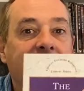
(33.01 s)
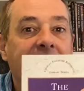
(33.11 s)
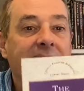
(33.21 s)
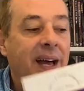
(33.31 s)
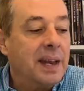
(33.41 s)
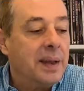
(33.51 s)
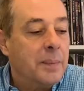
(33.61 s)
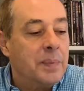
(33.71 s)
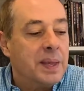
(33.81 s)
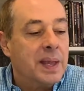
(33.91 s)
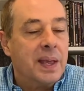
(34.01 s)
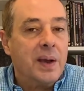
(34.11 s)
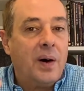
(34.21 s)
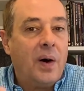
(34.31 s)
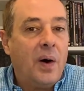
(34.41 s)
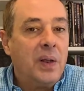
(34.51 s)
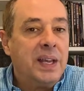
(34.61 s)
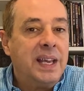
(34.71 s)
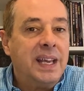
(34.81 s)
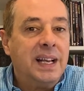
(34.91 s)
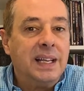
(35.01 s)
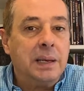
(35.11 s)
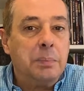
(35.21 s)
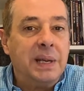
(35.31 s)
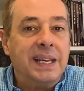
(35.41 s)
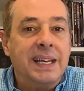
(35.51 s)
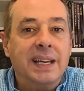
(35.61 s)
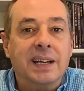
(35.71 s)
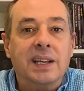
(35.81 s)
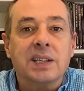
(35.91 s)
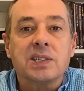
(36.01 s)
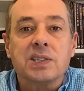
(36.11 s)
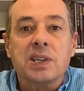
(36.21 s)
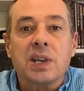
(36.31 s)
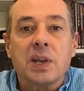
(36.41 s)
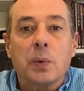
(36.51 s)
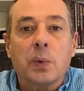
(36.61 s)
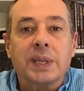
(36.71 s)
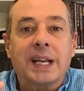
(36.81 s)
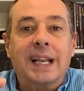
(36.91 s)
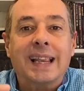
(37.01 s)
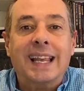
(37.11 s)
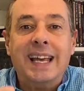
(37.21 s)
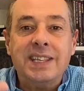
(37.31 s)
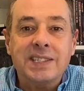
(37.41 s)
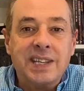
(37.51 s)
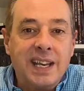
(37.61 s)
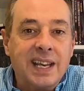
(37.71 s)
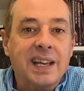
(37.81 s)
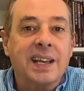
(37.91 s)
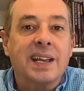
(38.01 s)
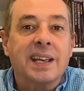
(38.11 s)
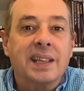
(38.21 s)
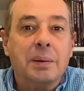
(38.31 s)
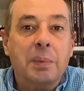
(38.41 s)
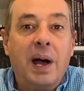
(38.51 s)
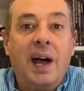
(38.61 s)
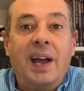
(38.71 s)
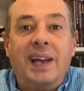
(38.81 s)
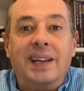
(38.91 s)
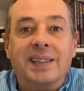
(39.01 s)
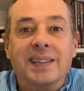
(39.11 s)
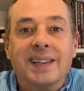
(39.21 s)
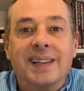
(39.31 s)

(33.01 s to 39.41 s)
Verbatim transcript: that all healing begins with cleansing the mind,